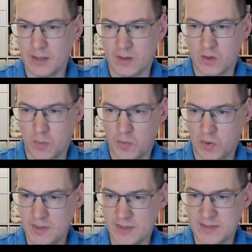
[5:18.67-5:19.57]
The
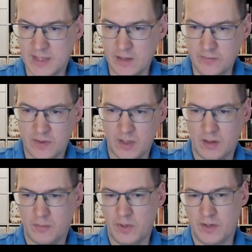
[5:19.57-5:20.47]
components itself, they
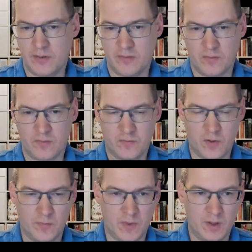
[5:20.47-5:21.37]
are built
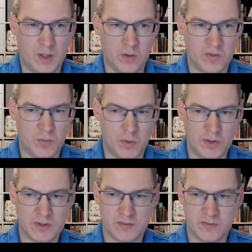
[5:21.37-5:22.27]
from out of the
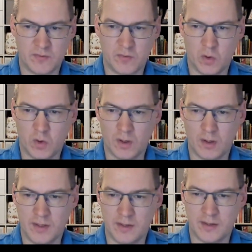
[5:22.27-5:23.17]
box for
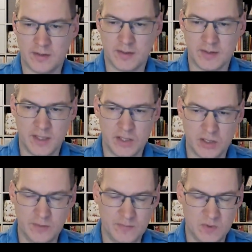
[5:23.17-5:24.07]

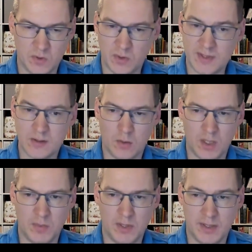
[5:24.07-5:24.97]
internationalization, so it's already
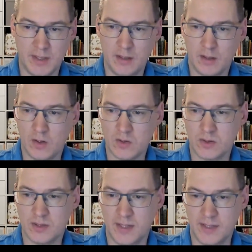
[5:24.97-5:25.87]
built in, and also
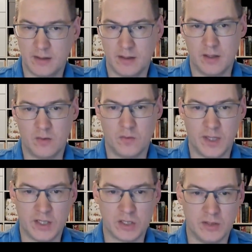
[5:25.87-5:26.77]
the data layer, what
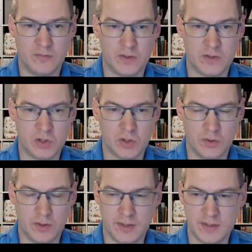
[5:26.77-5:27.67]
actually was shown
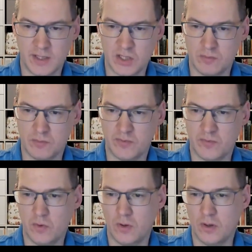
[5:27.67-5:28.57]
in the session
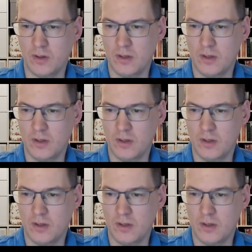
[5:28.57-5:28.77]
before,